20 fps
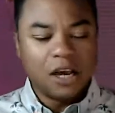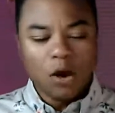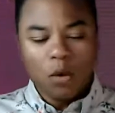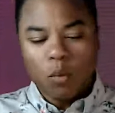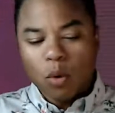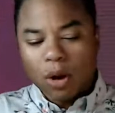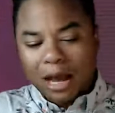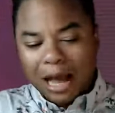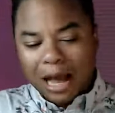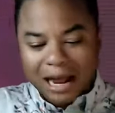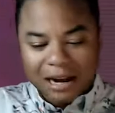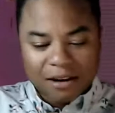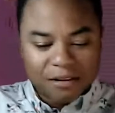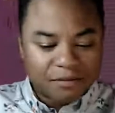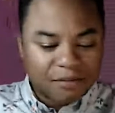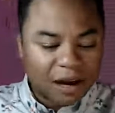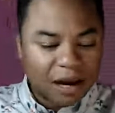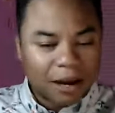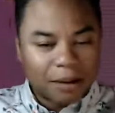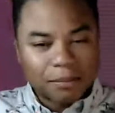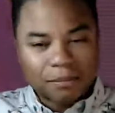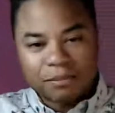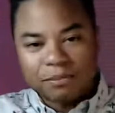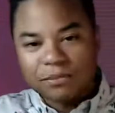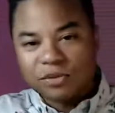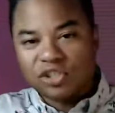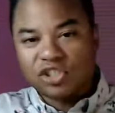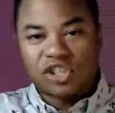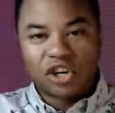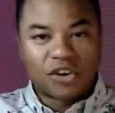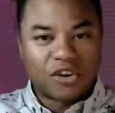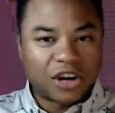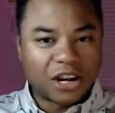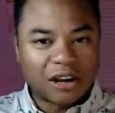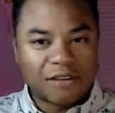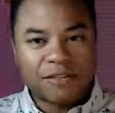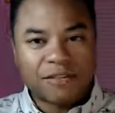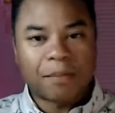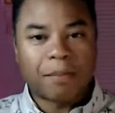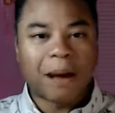what kind of
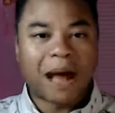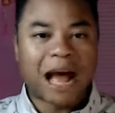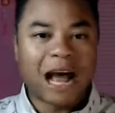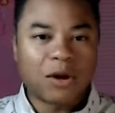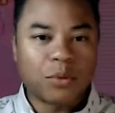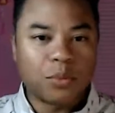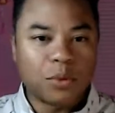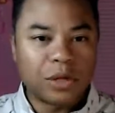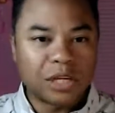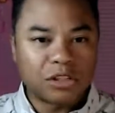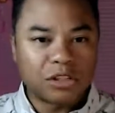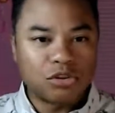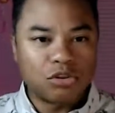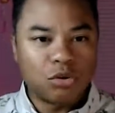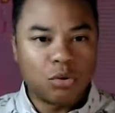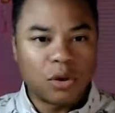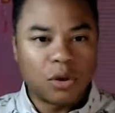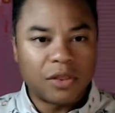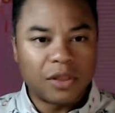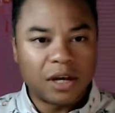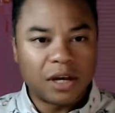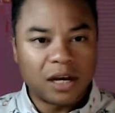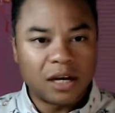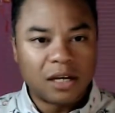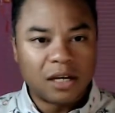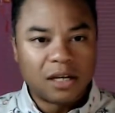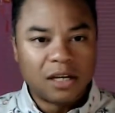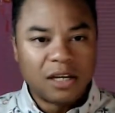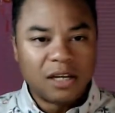stirring of the pot we can do on the